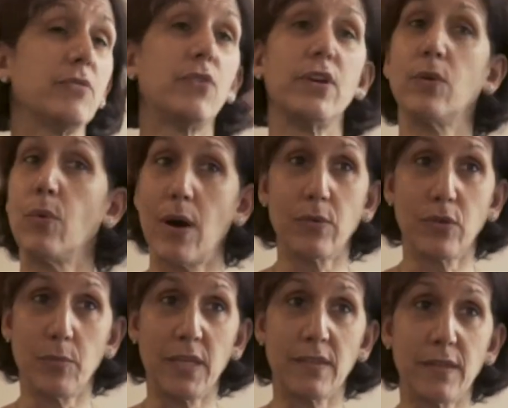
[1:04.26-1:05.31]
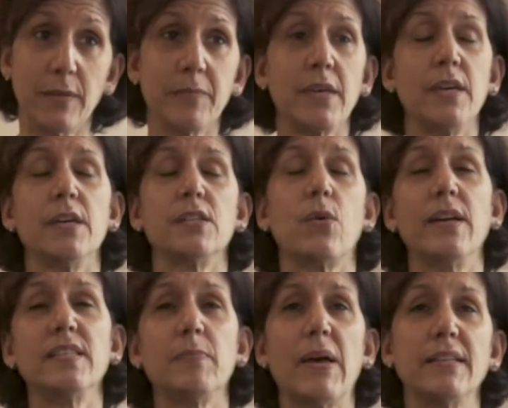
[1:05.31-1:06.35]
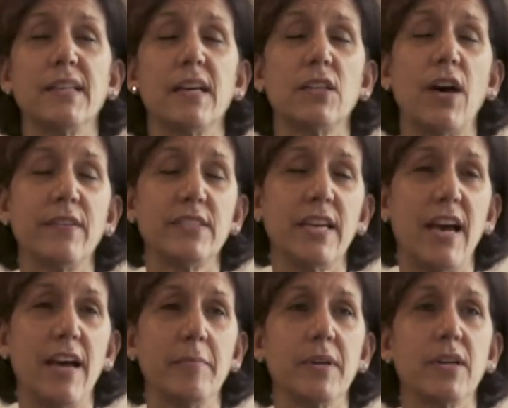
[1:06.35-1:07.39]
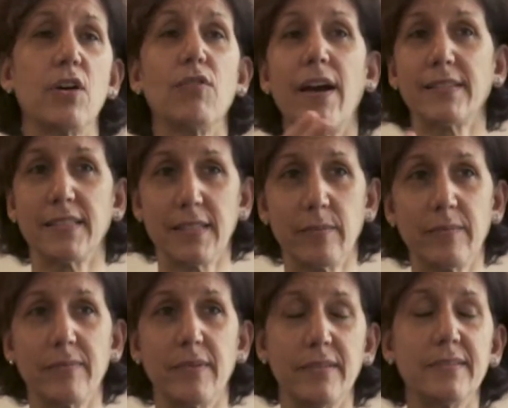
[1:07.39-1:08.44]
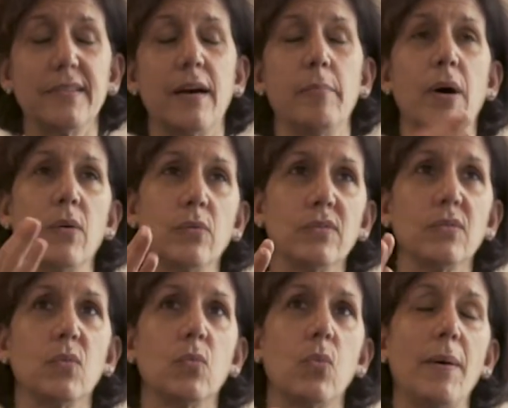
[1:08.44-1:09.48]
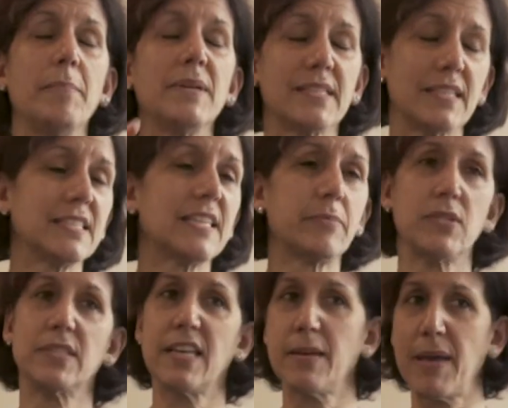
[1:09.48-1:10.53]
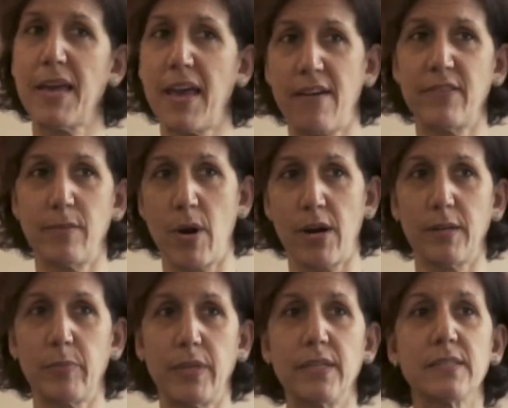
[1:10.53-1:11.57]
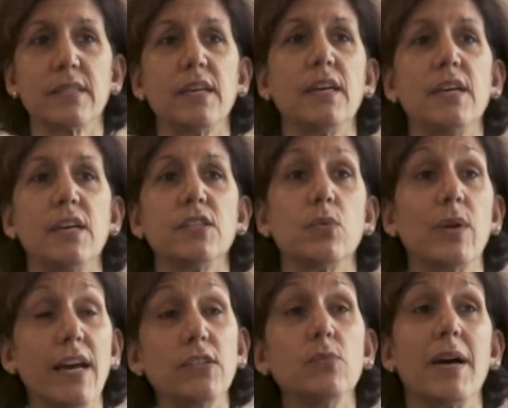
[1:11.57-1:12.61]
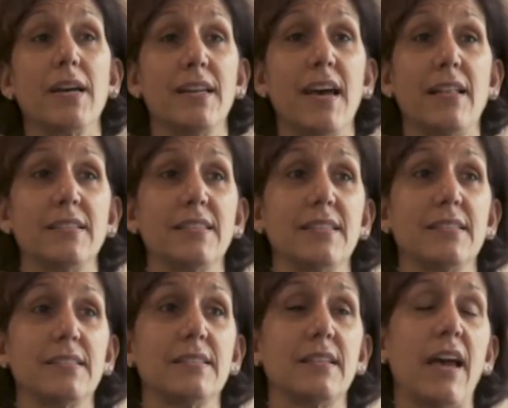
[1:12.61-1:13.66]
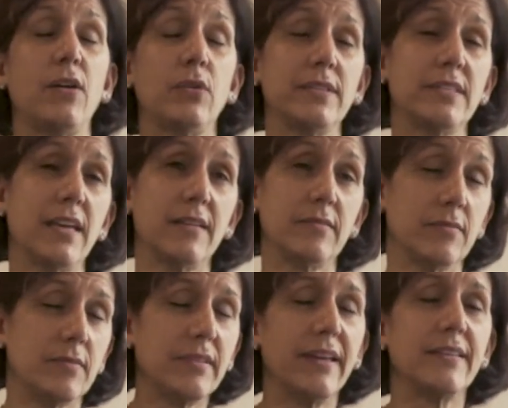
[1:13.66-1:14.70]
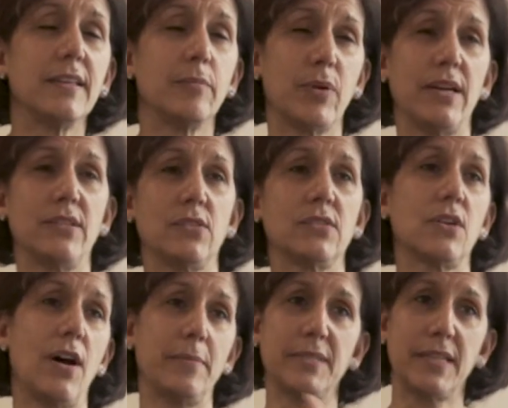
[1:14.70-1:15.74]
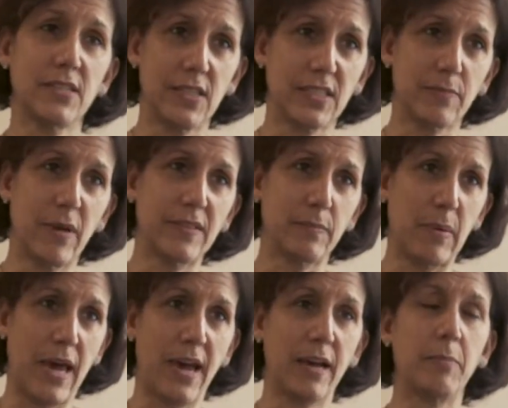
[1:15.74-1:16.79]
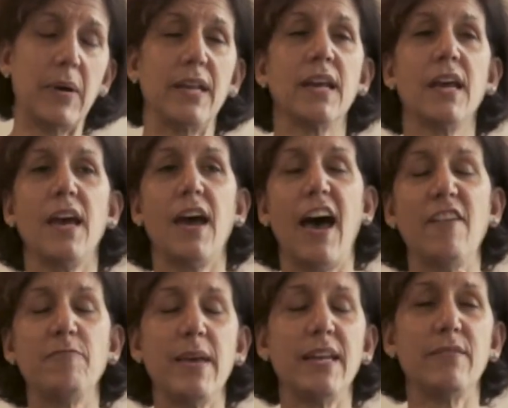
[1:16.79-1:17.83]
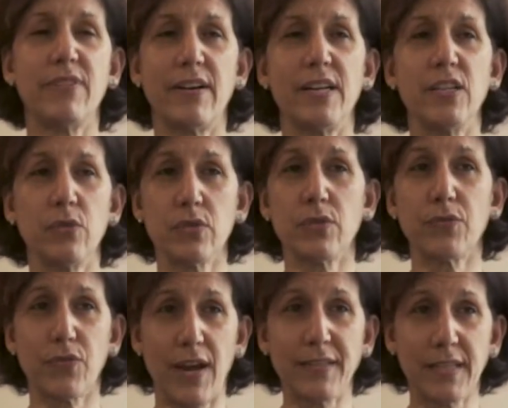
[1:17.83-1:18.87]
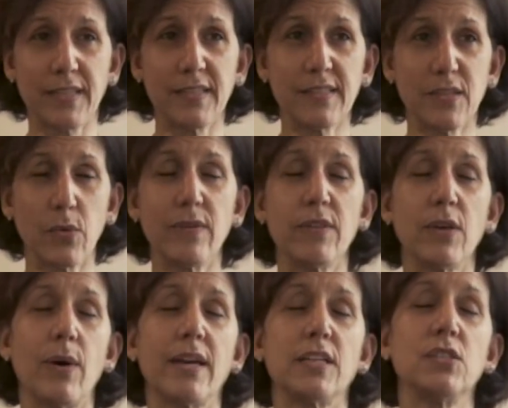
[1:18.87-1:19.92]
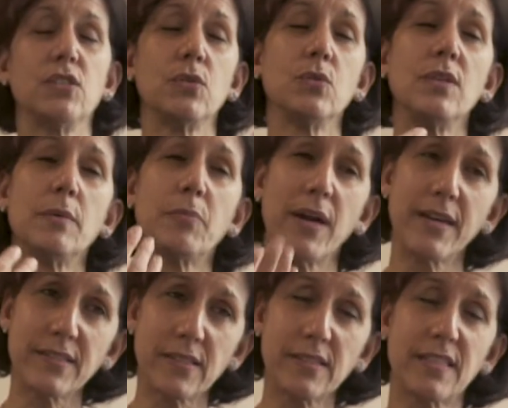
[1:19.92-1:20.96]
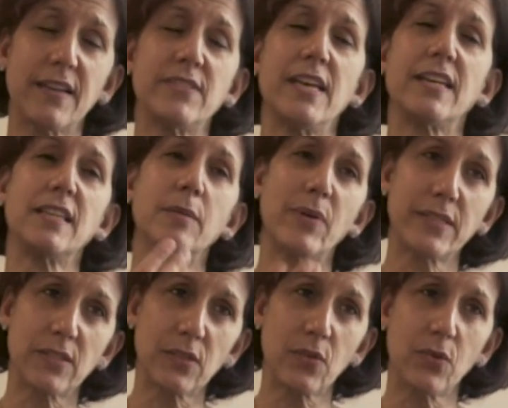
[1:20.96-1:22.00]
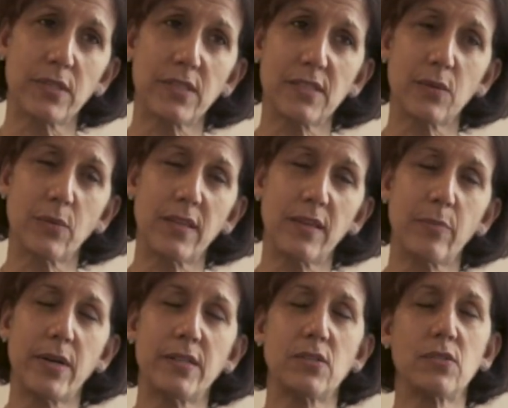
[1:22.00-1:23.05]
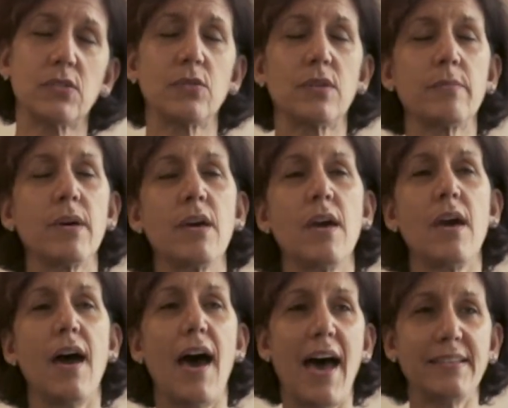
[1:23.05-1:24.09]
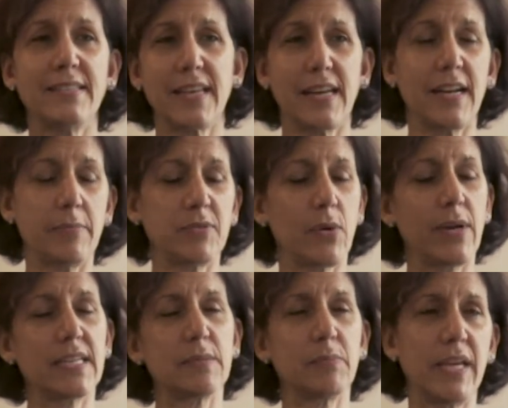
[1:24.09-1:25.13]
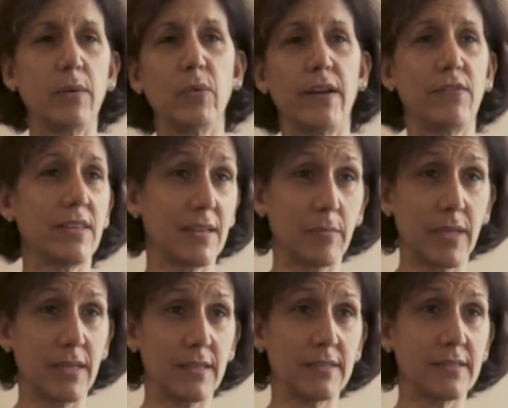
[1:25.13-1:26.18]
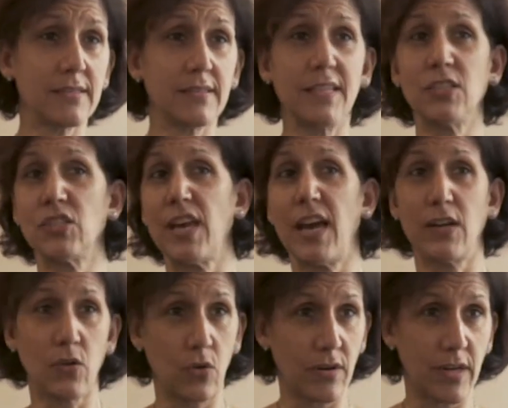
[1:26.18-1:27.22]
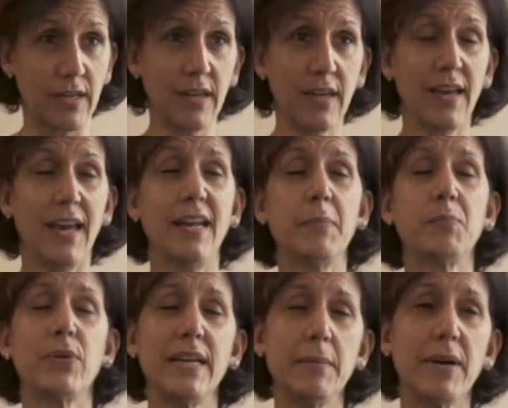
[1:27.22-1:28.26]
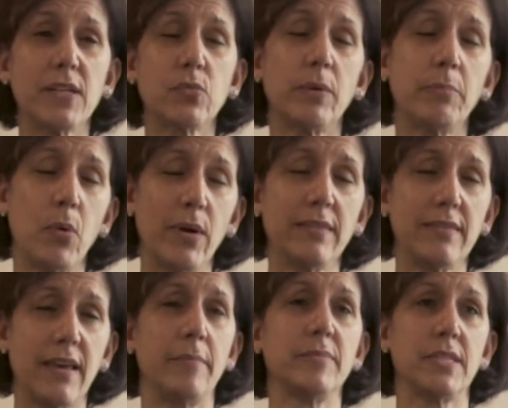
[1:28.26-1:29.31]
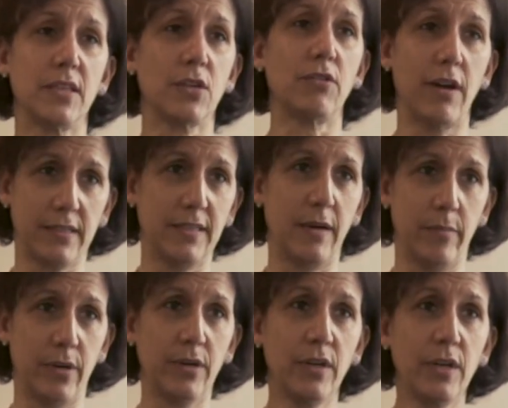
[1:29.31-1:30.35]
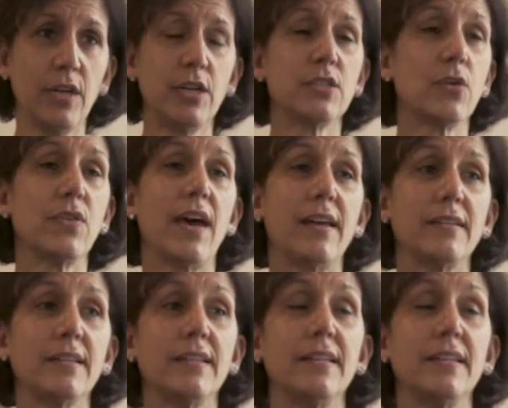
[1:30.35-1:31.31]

before you go out and you meet them. So I spend a lot of time correcting them about what misconceptions they may have in the marketplace. So when I do my analysis, I only take like the appraisers comps that are six months back, but I've made it very user friendly. So even though I can do the appraisals and I've taken the appraisals courses the way the appraisers do them, I set it up so I explain what everything means, each category, and it pretty much will point them to the correct number. So that,